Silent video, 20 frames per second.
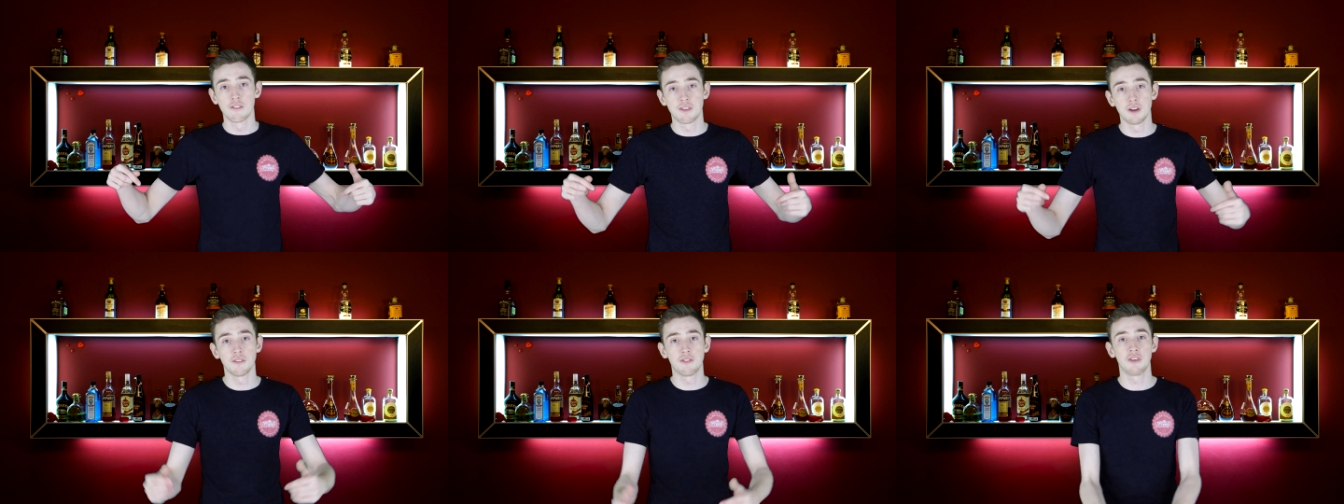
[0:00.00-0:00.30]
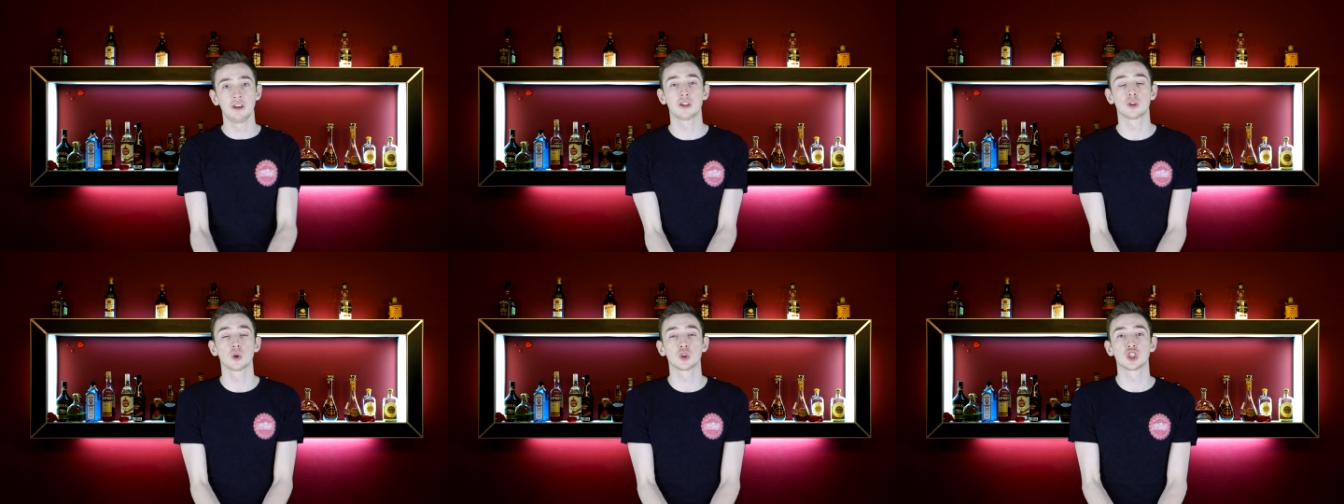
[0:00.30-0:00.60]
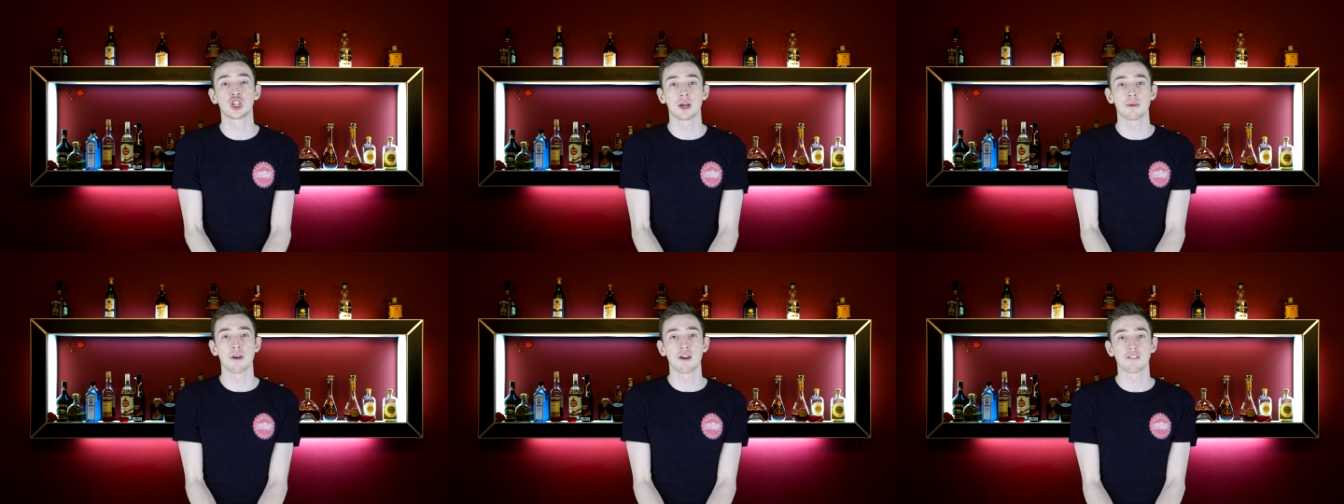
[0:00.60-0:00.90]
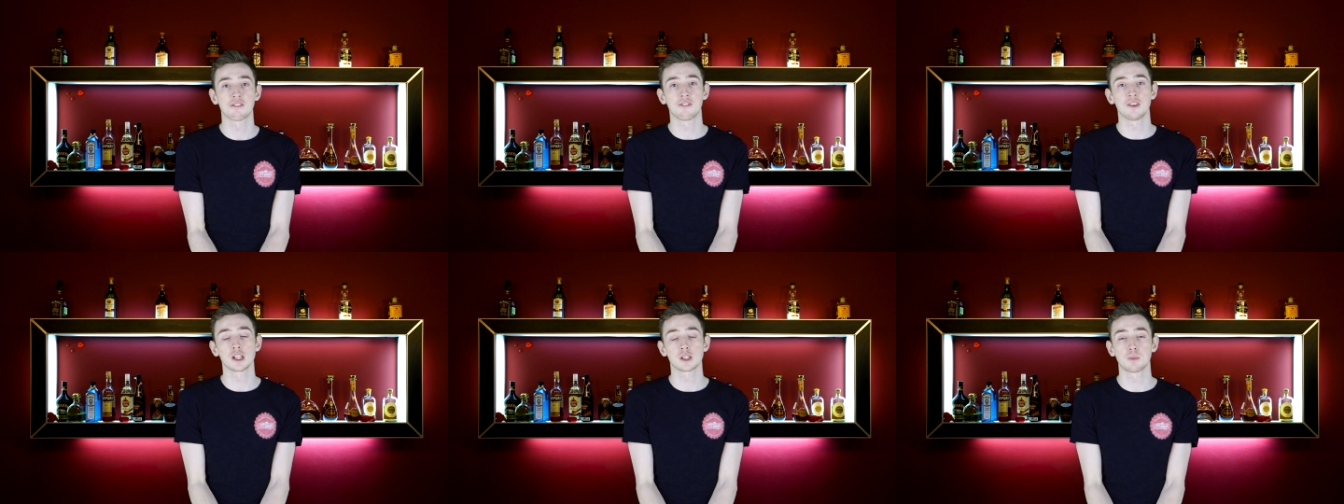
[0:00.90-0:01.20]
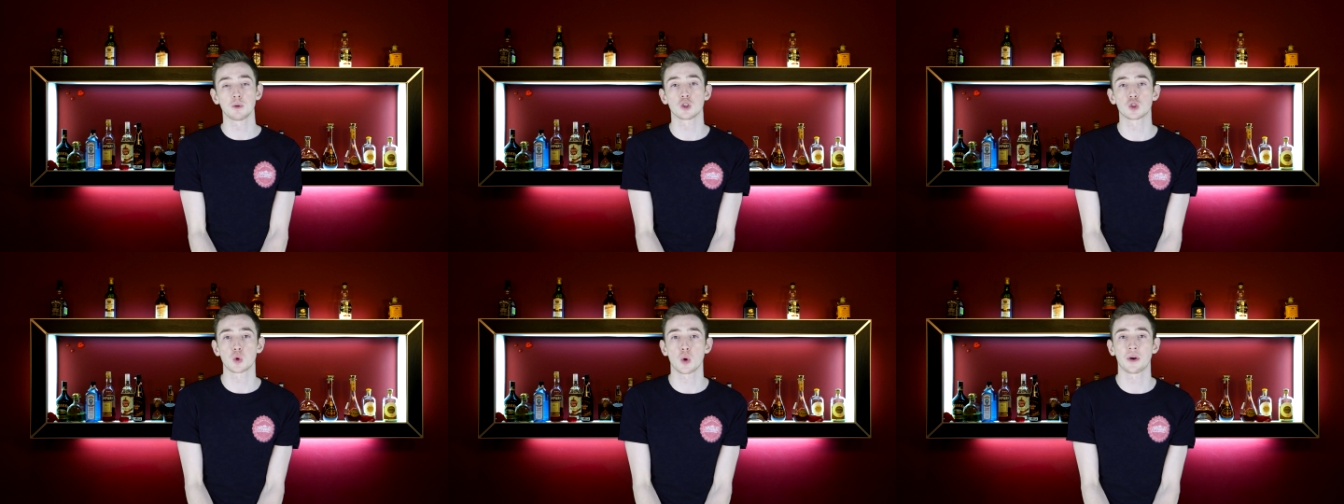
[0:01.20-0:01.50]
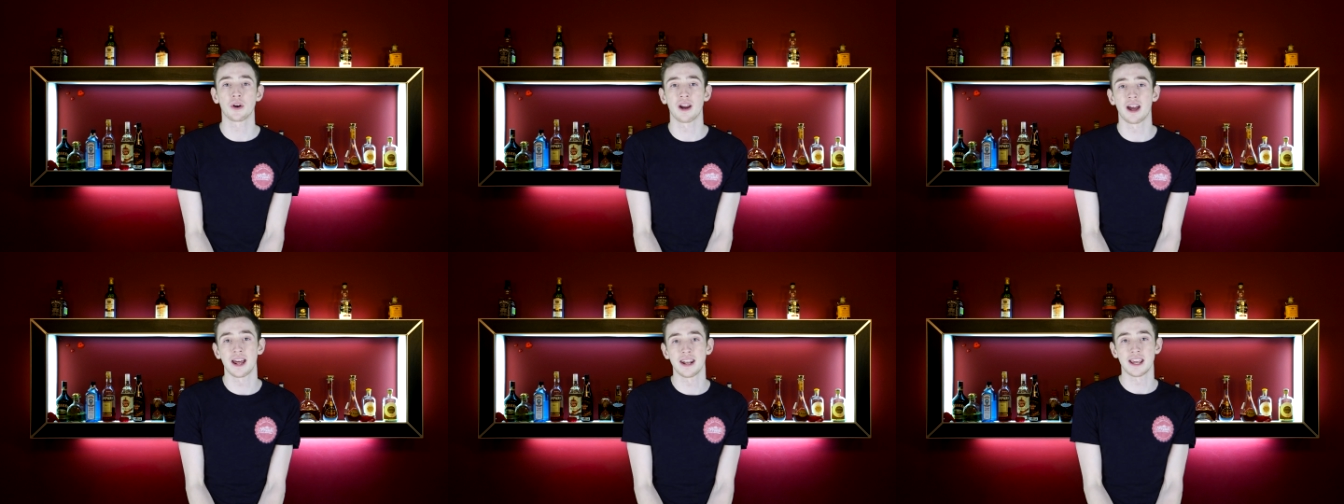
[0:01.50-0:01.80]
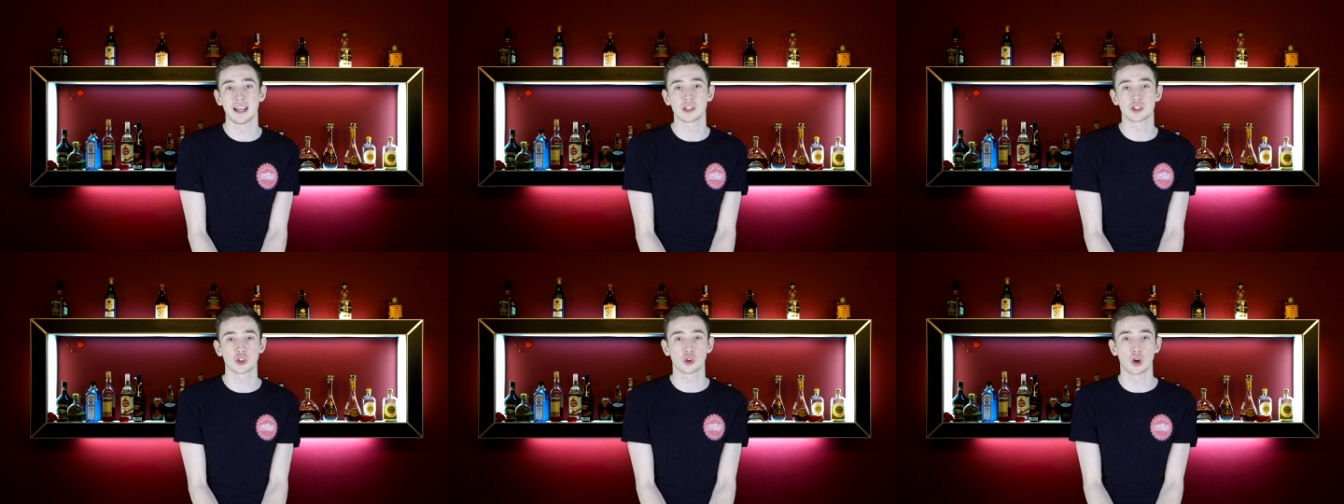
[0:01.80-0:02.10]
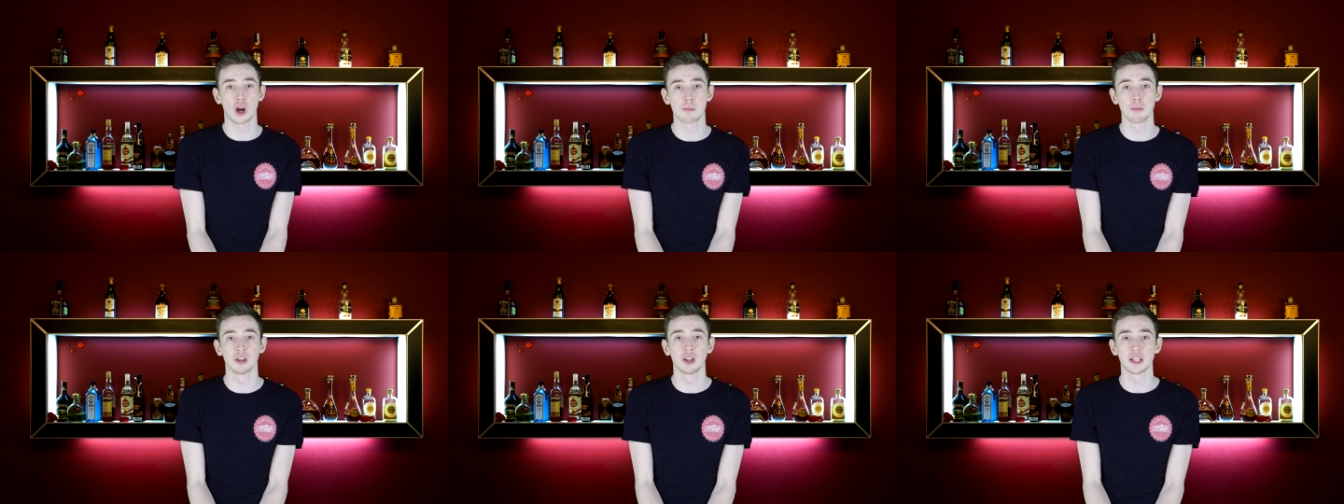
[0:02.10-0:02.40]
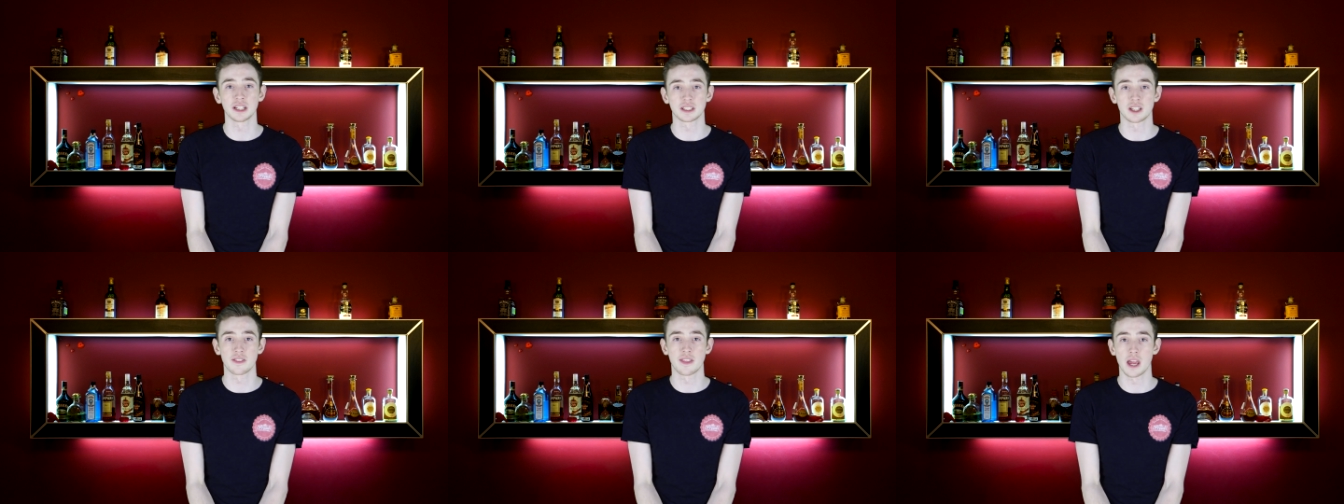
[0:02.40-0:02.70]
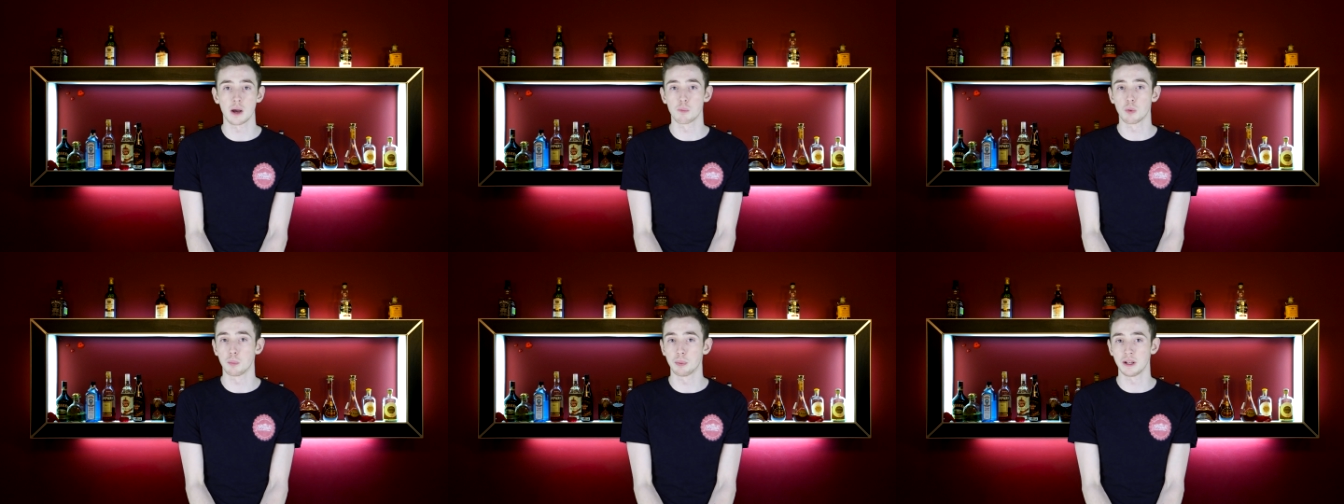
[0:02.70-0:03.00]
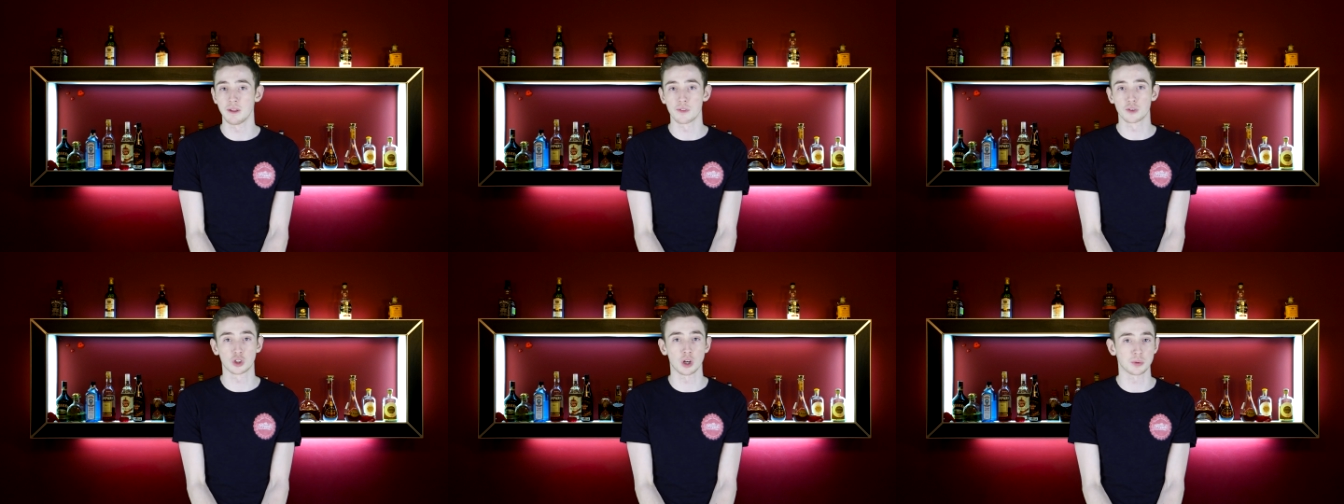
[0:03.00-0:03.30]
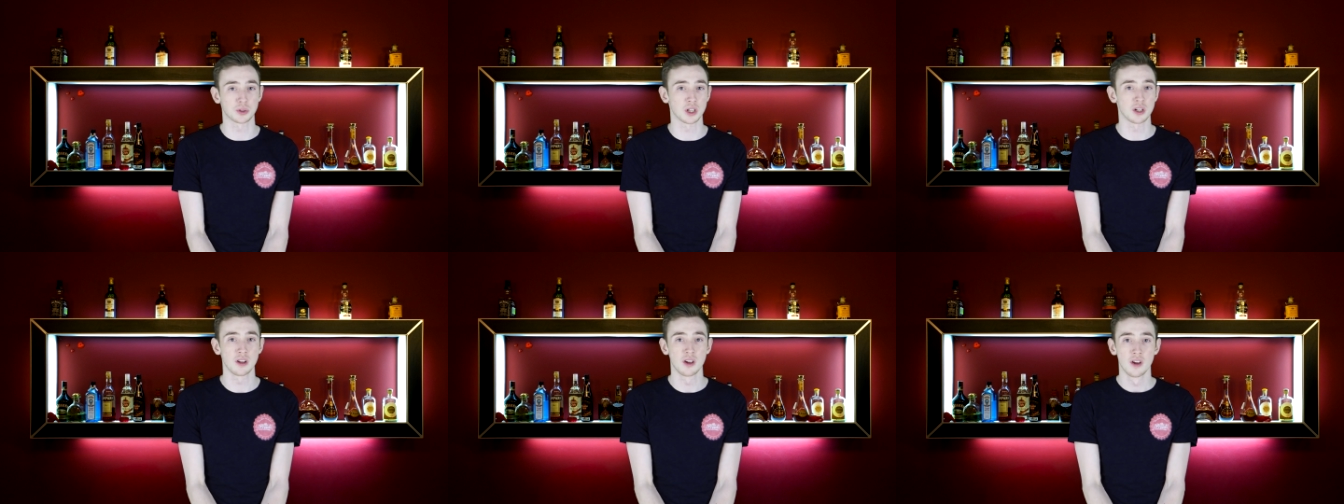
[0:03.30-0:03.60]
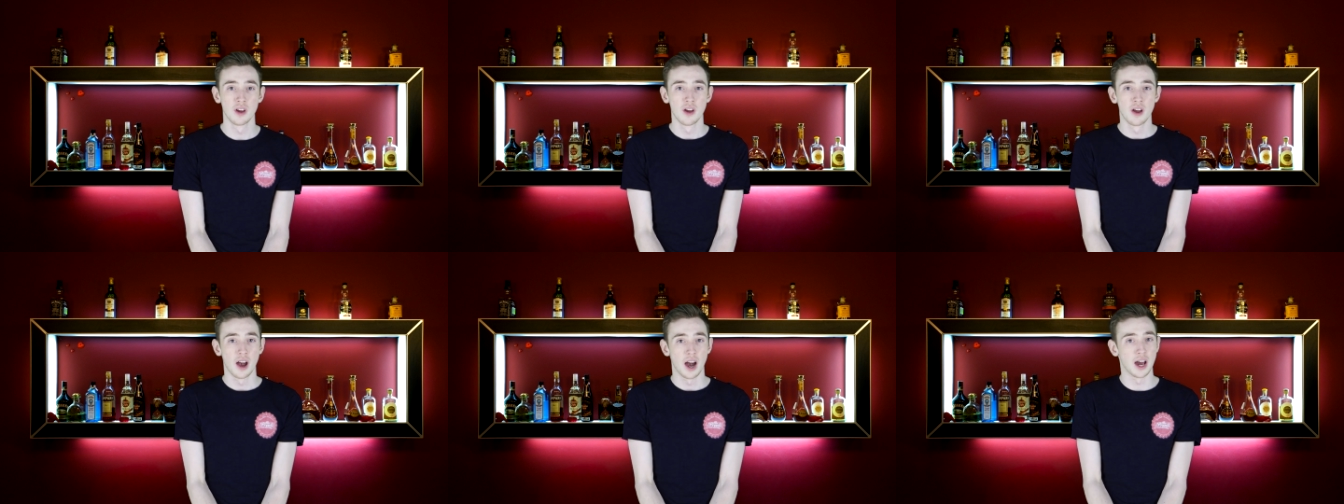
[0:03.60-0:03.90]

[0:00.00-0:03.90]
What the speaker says: Feel free to go check me out on Facebook, Twitter and Instagram, links to them will be in the description.